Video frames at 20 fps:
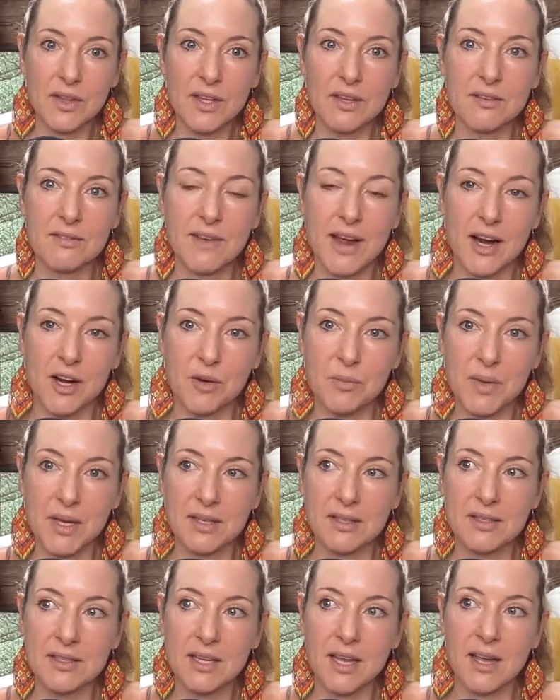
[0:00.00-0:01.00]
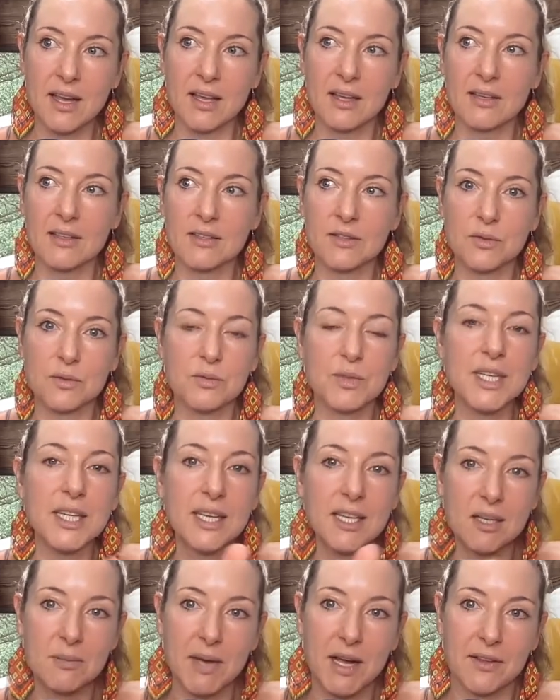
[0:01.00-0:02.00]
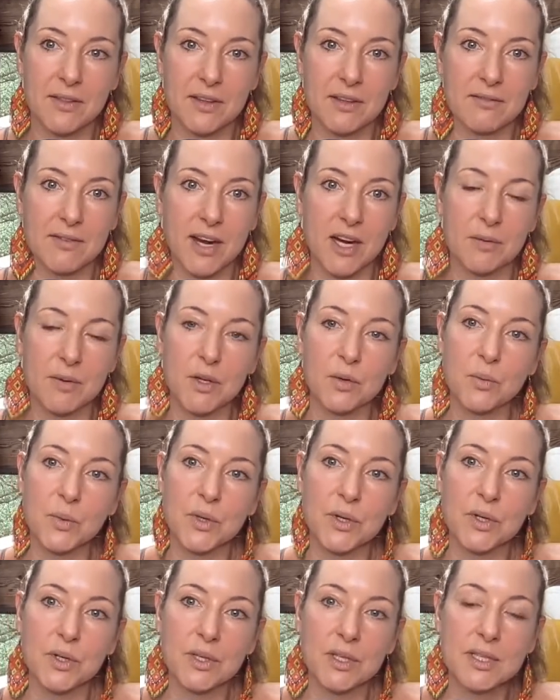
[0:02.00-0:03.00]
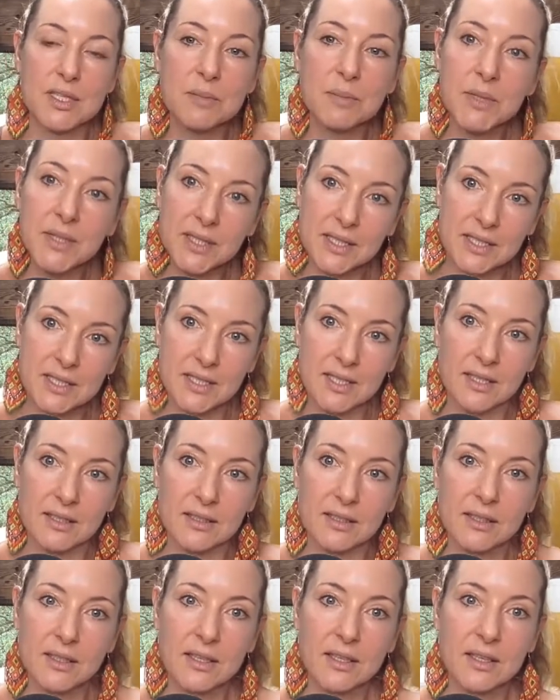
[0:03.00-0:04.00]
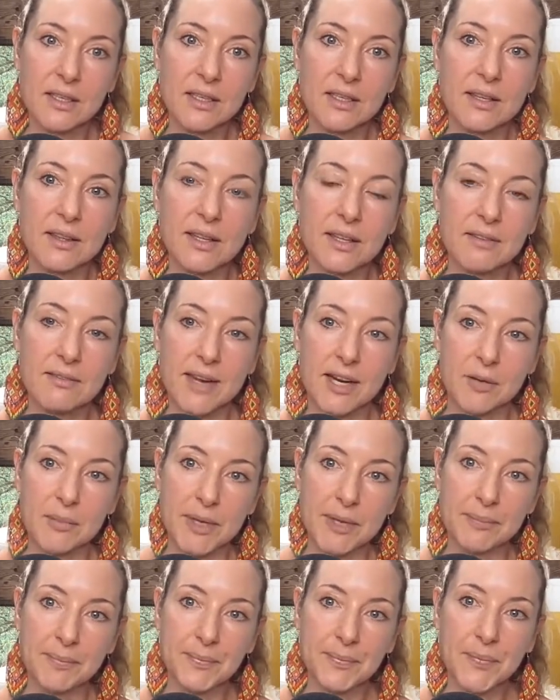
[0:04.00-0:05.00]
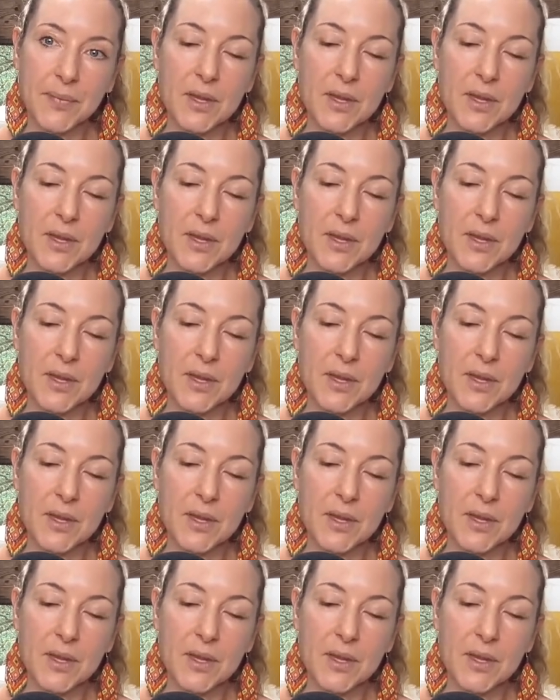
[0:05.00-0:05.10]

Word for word: the environment and reading about the environment we're experiencing the environment.